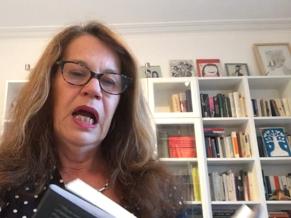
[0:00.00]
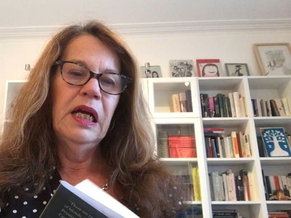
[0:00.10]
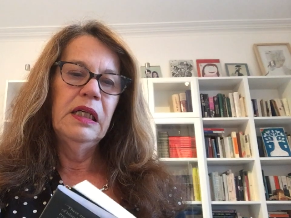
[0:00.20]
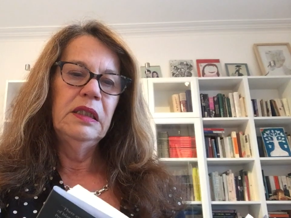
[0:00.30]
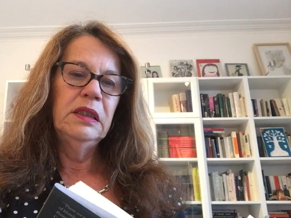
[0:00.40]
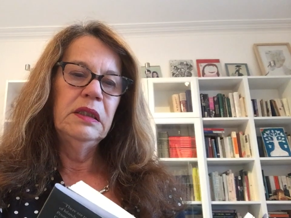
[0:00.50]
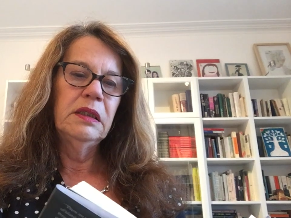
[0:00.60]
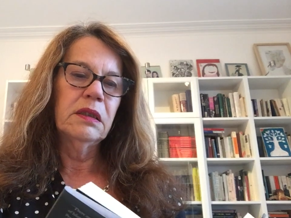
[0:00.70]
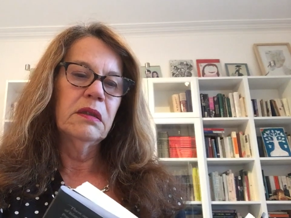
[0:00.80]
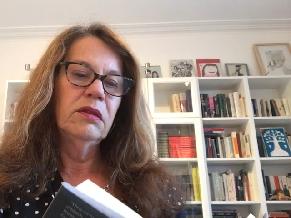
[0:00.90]

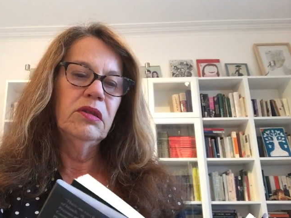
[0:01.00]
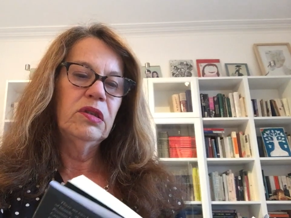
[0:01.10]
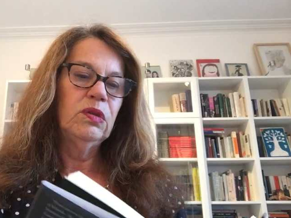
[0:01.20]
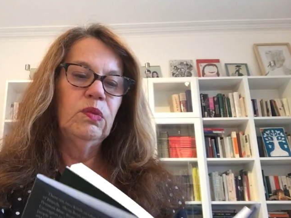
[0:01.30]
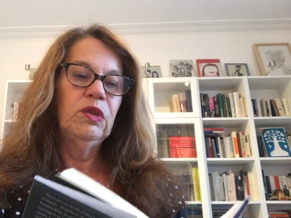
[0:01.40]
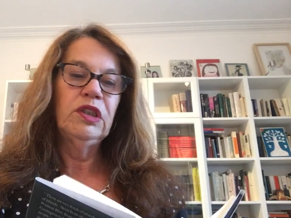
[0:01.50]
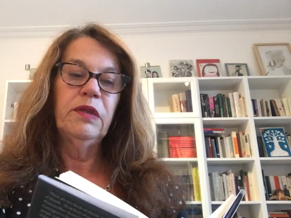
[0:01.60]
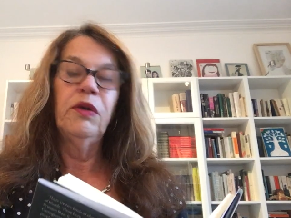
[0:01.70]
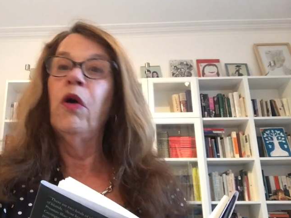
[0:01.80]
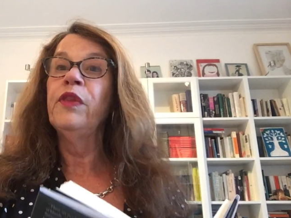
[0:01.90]
And
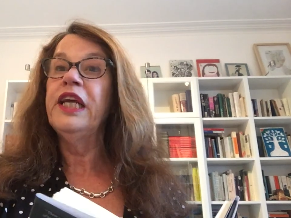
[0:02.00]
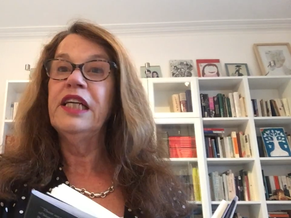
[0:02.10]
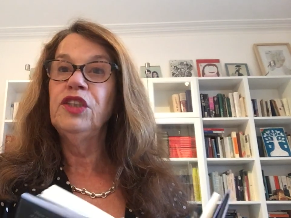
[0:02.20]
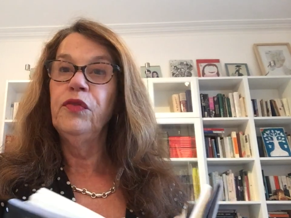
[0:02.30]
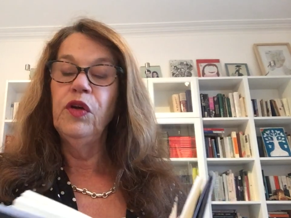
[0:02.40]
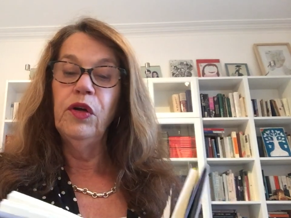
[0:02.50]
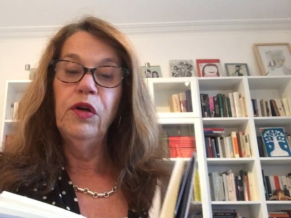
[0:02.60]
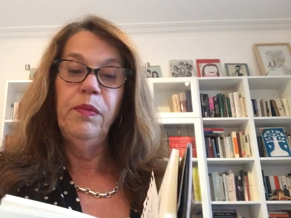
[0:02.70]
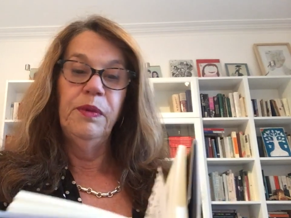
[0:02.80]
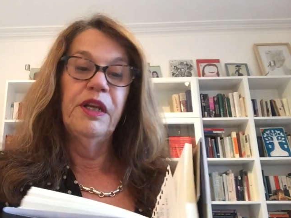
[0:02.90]
it's on the edge of
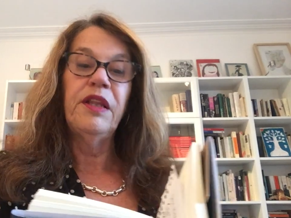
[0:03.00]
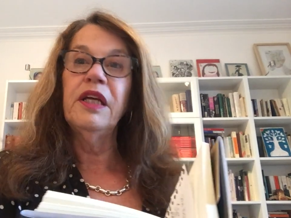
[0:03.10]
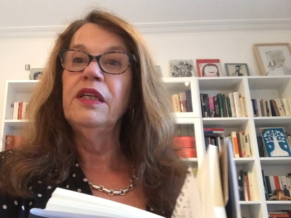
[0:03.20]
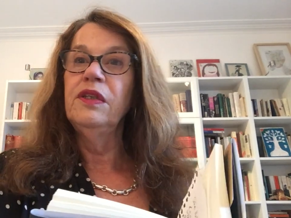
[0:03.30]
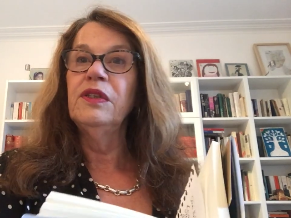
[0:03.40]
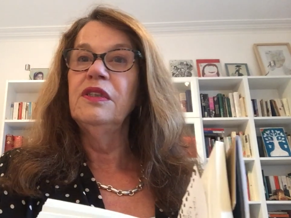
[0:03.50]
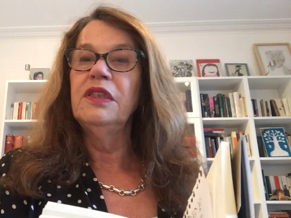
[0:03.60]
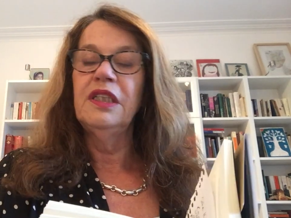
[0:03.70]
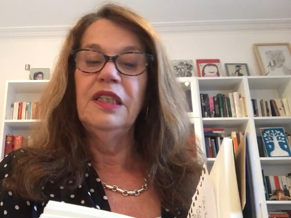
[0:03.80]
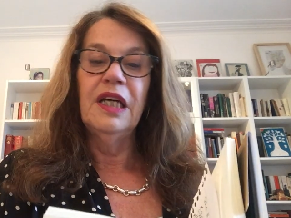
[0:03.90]
Europe, nothing you can
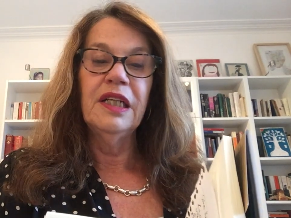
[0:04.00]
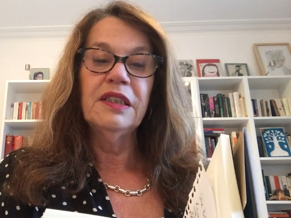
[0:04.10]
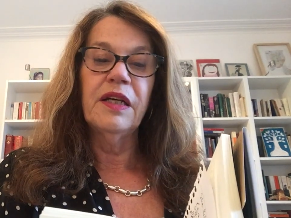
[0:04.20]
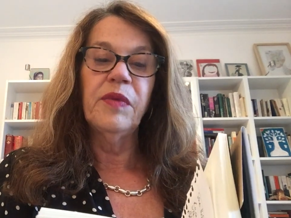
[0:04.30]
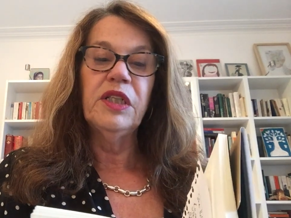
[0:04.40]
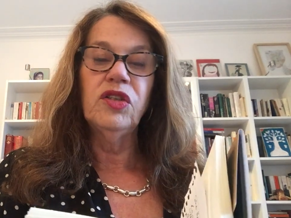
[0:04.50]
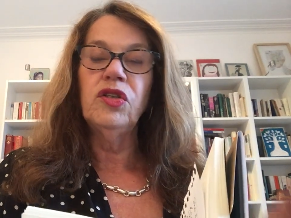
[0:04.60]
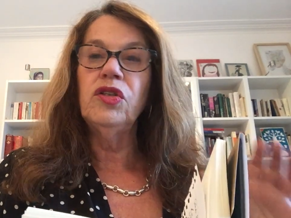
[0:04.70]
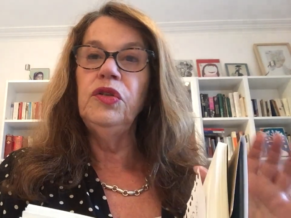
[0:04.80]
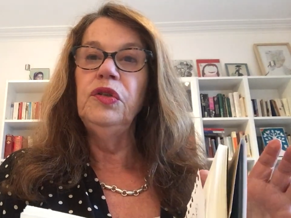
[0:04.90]
see except these
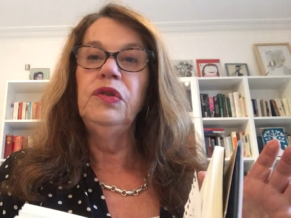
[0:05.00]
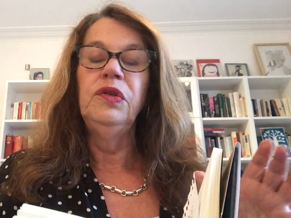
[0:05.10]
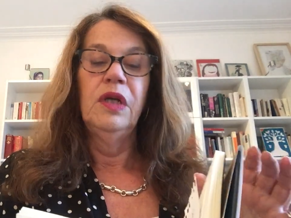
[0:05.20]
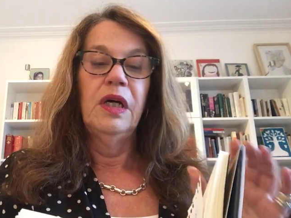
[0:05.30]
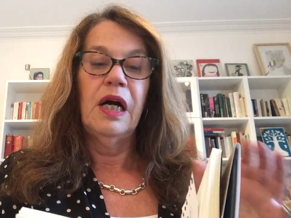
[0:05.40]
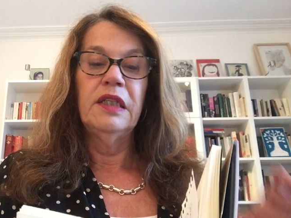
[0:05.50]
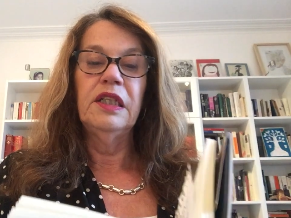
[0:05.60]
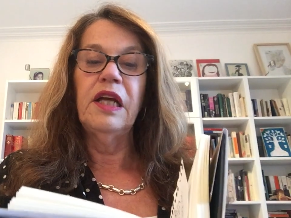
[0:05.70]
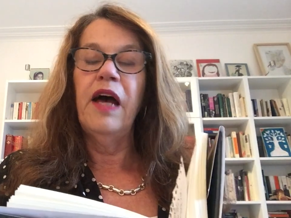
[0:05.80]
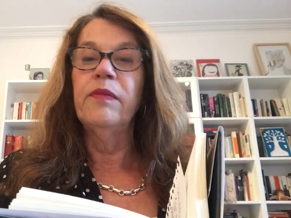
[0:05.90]
two
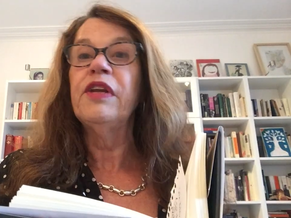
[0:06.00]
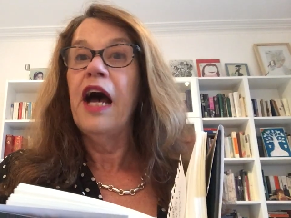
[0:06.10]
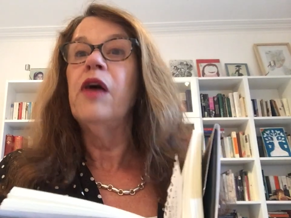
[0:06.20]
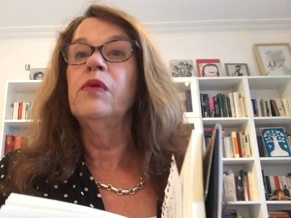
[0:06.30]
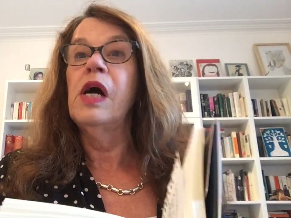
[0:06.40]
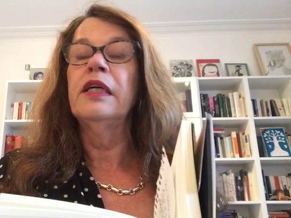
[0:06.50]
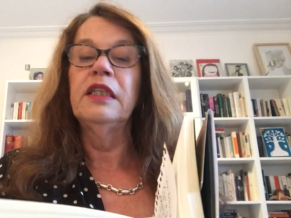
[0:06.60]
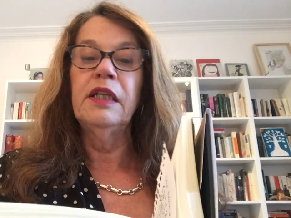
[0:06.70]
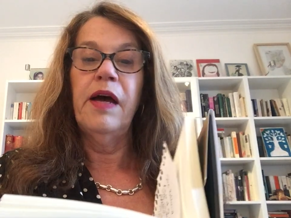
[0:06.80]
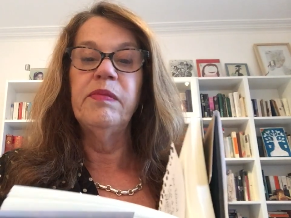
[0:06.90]
now
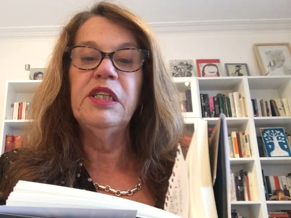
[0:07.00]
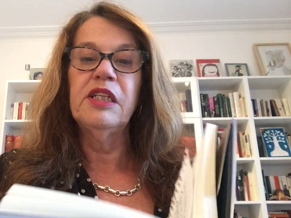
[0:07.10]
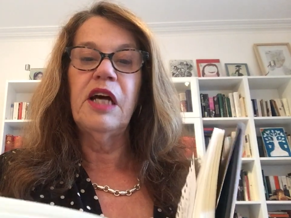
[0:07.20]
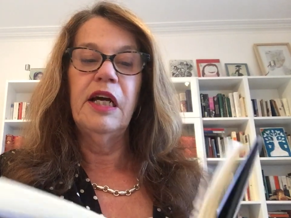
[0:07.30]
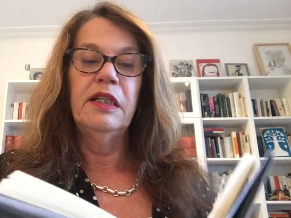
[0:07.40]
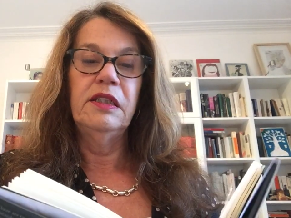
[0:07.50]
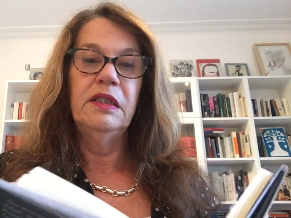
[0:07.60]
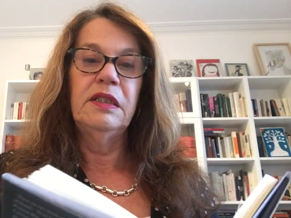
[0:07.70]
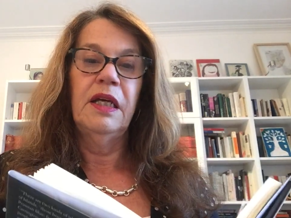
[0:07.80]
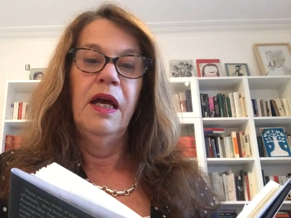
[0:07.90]
uninhabited
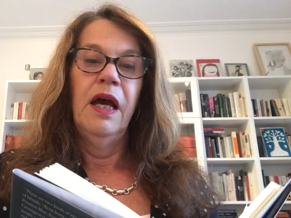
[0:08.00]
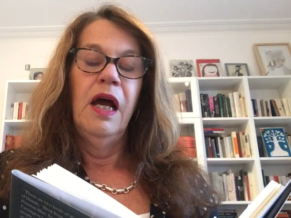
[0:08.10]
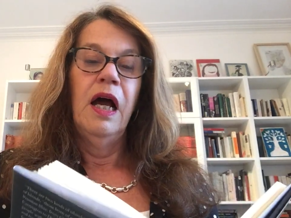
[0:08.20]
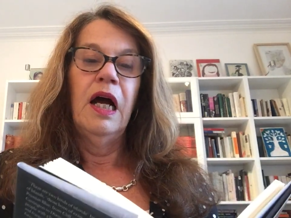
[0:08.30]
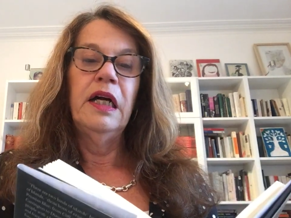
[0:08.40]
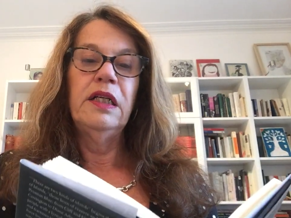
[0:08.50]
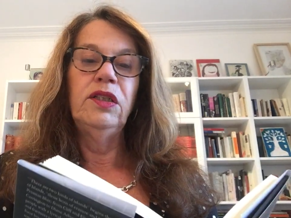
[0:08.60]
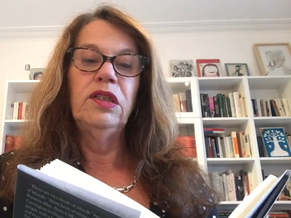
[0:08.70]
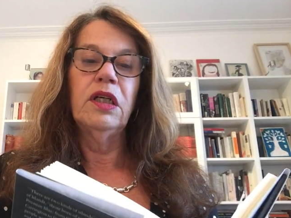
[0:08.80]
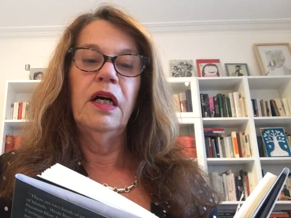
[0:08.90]
islands.
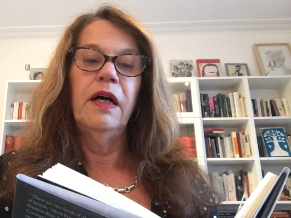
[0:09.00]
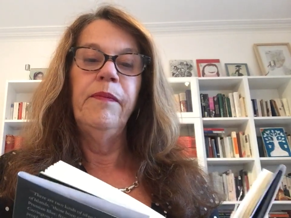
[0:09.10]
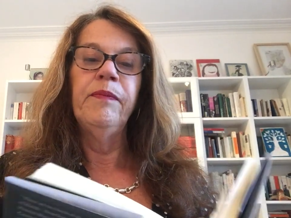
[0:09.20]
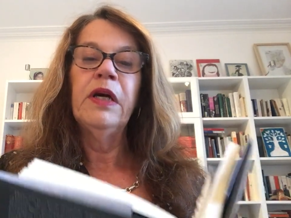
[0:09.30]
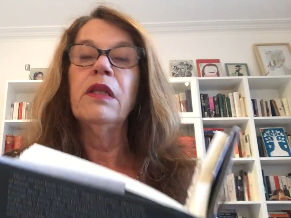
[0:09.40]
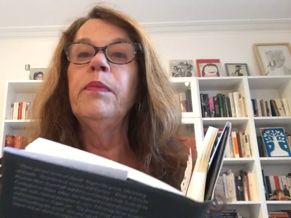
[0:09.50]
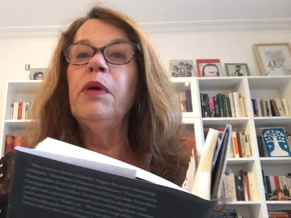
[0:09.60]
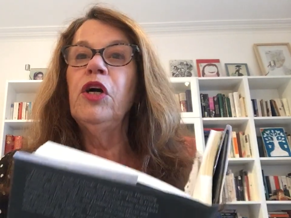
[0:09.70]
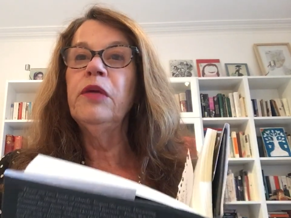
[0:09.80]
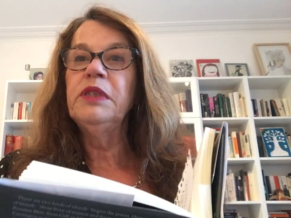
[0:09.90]
And the
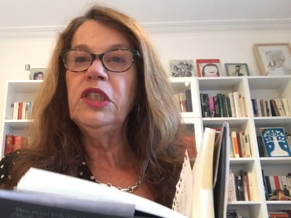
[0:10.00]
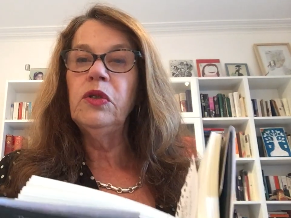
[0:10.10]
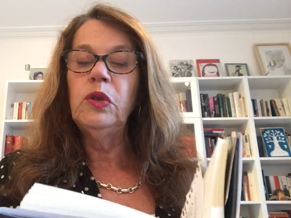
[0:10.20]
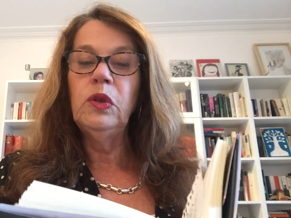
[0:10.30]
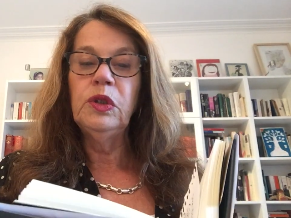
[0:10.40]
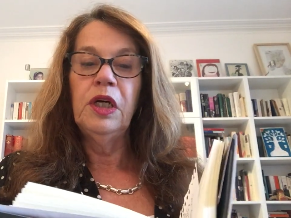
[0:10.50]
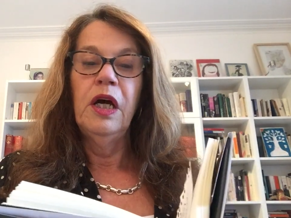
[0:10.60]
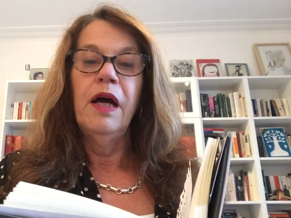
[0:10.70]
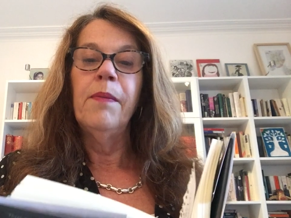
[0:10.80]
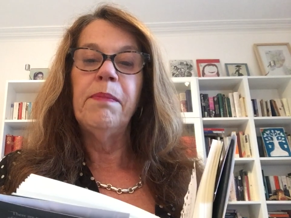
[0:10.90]
poem is called
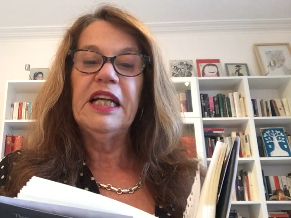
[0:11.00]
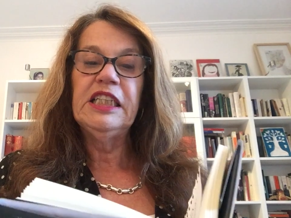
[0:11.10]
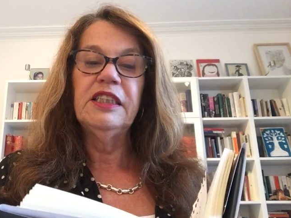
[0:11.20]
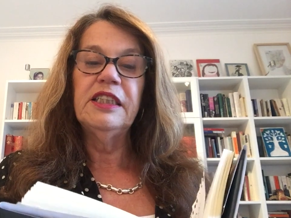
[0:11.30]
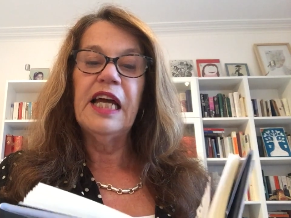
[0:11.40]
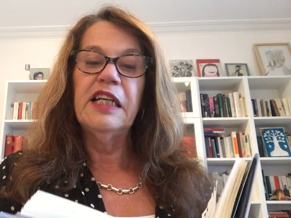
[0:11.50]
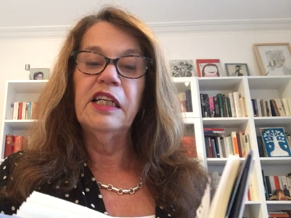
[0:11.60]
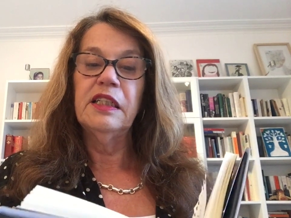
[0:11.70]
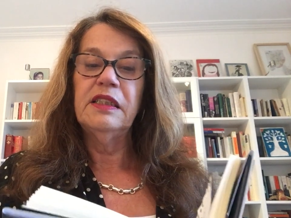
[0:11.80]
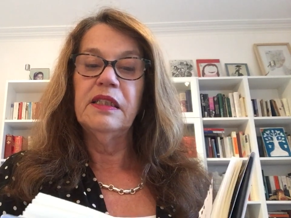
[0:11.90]

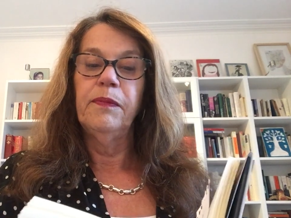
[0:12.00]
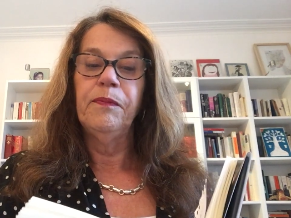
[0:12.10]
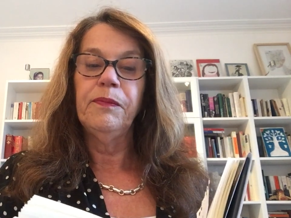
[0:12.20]
Ballinskellig's.